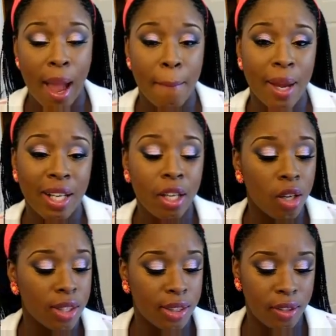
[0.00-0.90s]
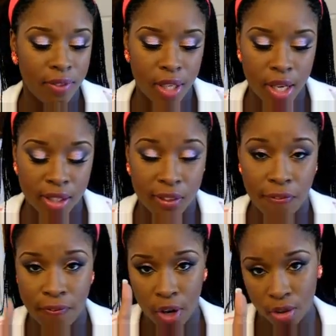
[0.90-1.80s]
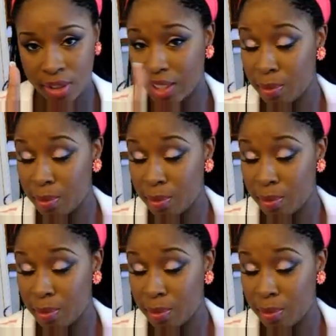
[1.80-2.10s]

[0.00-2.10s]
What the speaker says: I mainly go to CVS first.